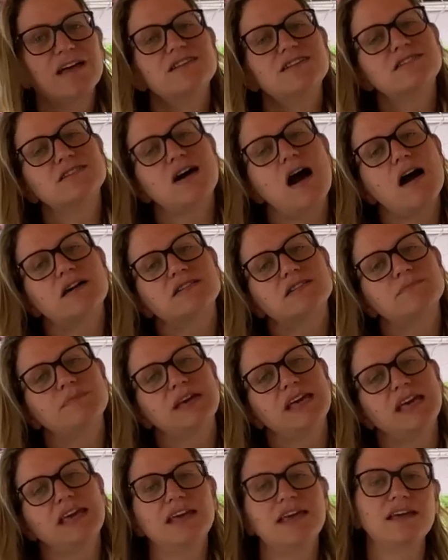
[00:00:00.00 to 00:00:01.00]
Talk to
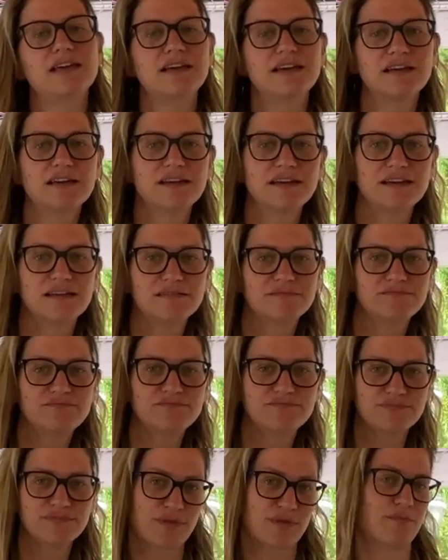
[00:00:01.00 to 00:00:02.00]
Me
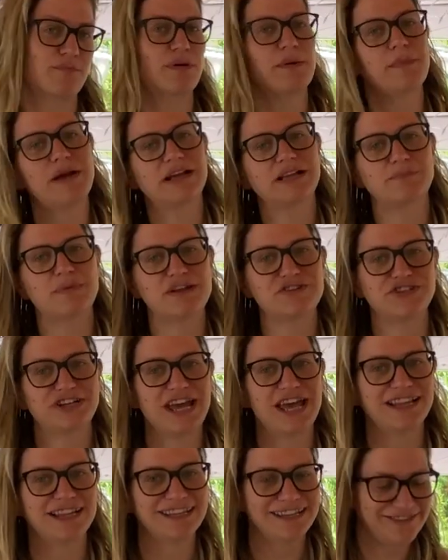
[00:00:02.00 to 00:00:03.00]
by Michael Patrick
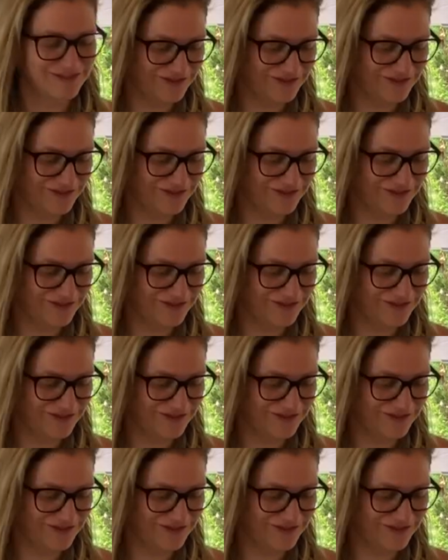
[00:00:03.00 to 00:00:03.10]
Kelly.